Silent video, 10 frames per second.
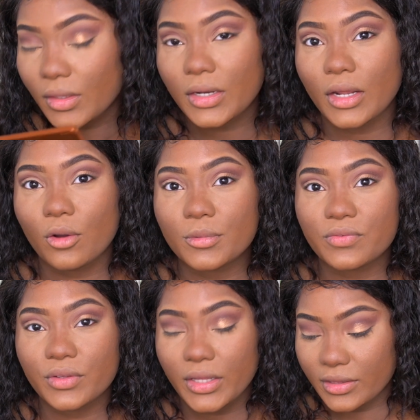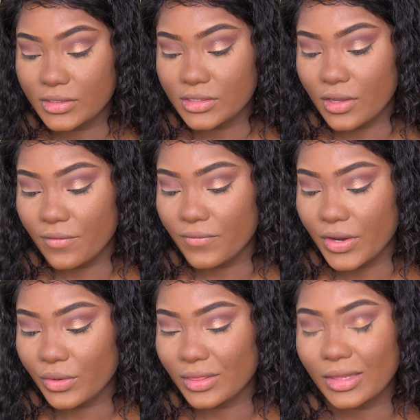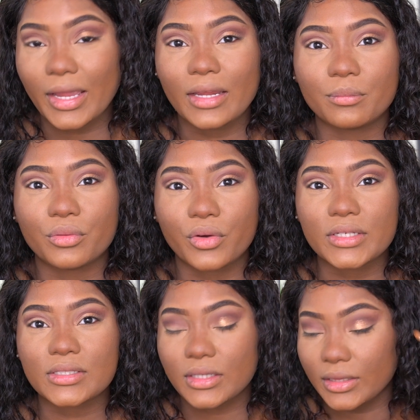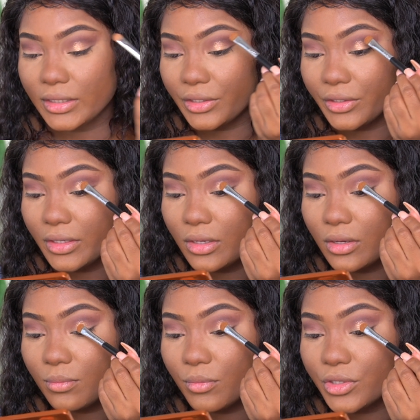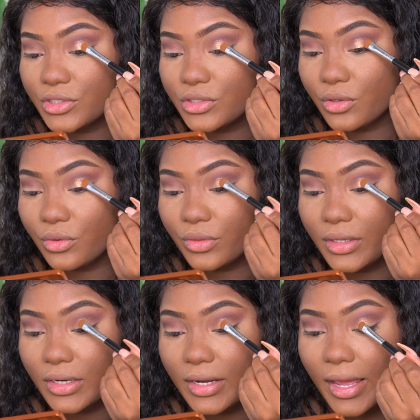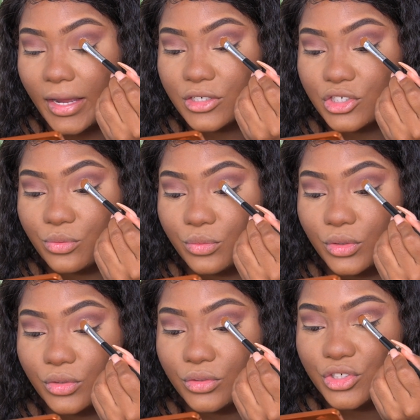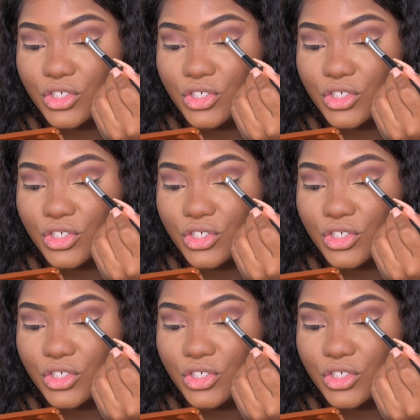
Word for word: And I almost feel like this is a very light pressed glitter, more so than an actual